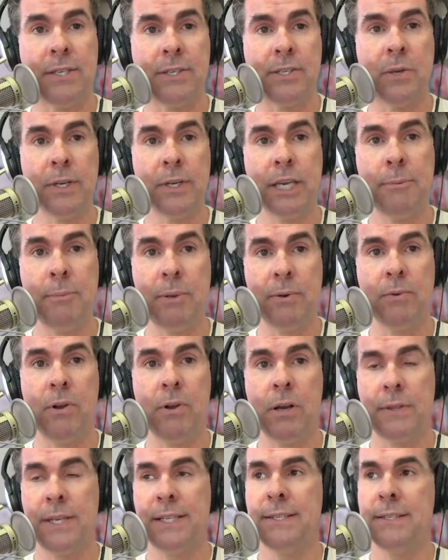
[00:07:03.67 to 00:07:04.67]
Don't get me
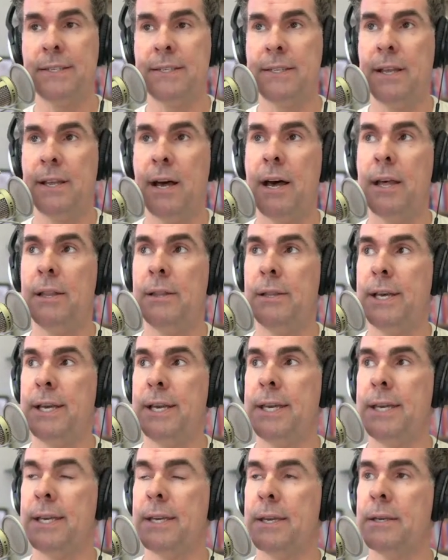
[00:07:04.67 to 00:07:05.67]
wrong. This is not
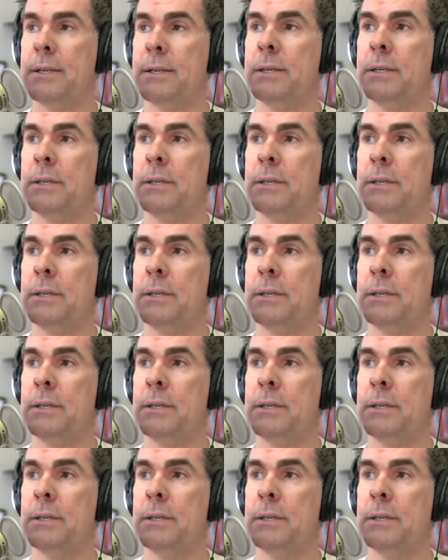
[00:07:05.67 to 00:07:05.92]
like